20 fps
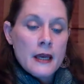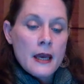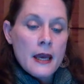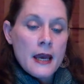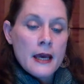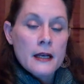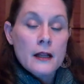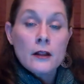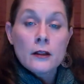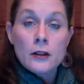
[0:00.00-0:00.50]

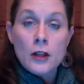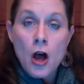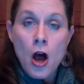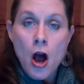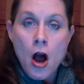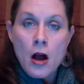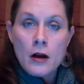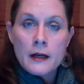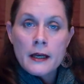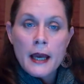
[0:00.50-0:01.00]
and a
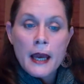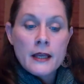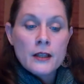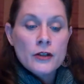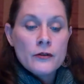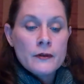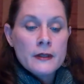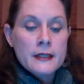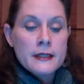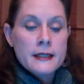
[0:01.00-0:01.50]
log, and
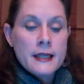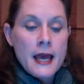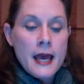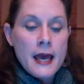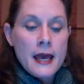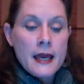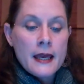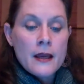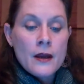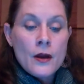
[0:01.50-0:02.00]
you would
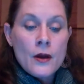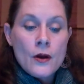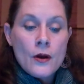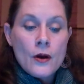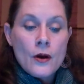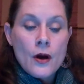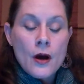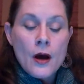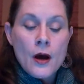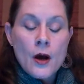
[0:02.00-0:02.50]
say
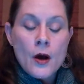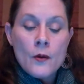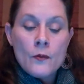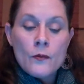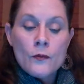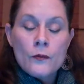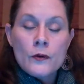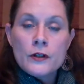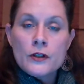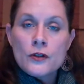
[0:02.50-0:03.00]

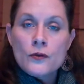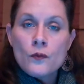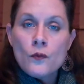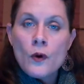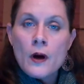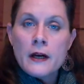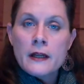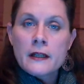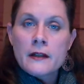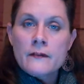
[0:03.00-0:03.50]
which
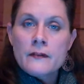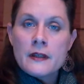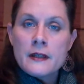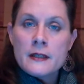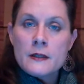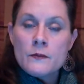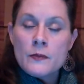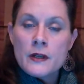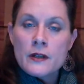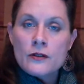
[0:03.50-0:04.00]
one of
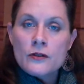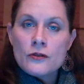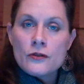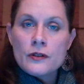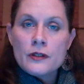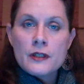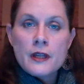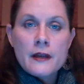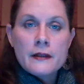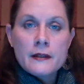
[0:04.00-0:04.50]
these
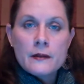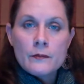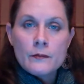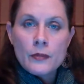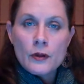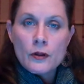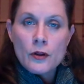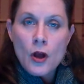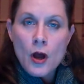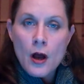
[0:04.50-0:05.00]
pictures doesn't
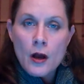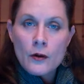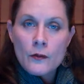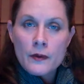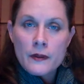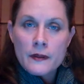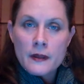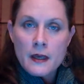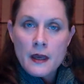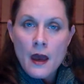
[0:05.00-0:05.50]
belong
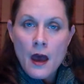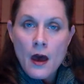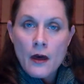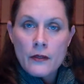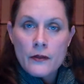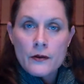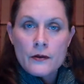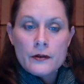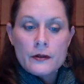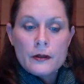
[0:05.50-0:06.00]
with the
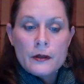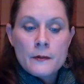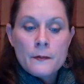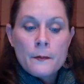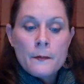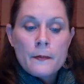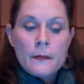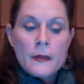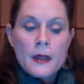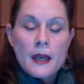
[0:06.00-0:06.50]
others.
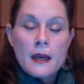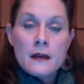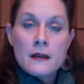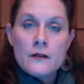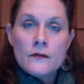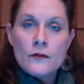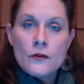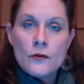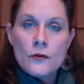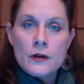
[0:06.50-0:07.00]
And
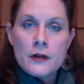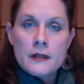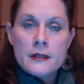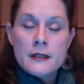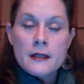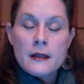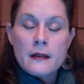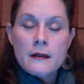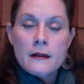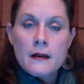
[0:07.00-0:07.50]
of
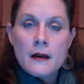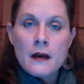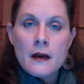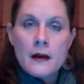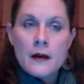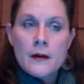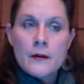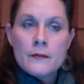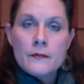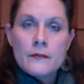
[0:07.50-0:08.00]
course,
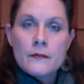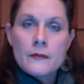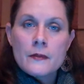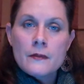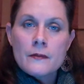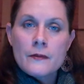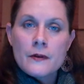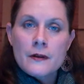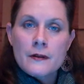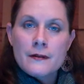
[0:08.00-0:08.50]

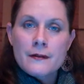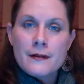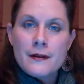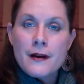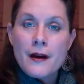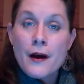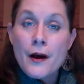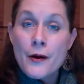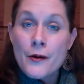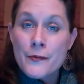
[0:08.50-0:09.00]
we
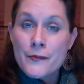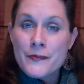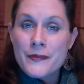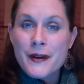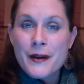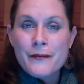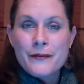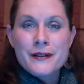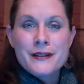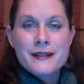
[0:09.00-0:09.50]
hope
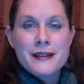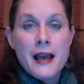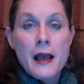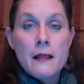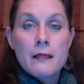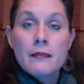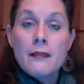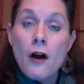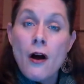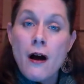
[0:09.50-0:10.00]
they would
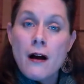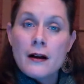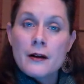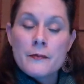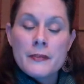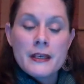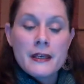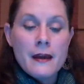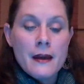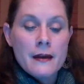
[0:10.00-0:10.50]
say
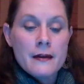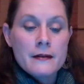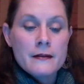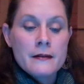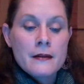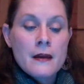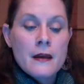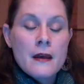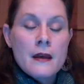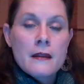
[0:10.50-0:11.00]
log
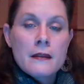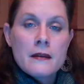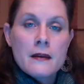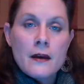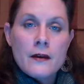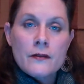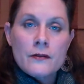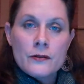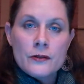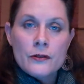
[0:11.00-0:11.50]
because the
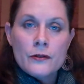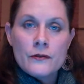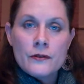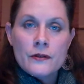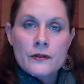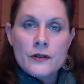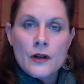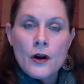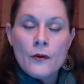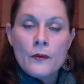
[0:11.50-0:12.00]
other two
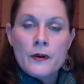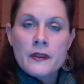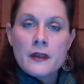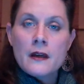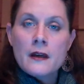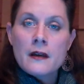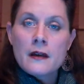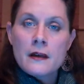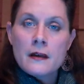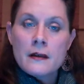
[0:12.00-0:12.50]
start with
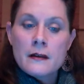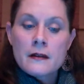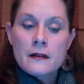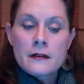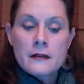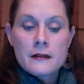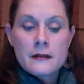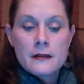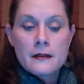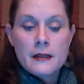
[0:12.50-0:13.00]
a k
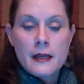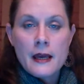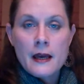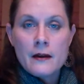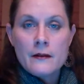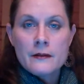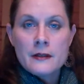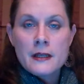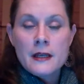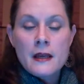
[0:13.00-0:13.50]

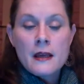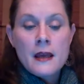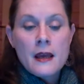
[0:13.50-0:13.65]
sound.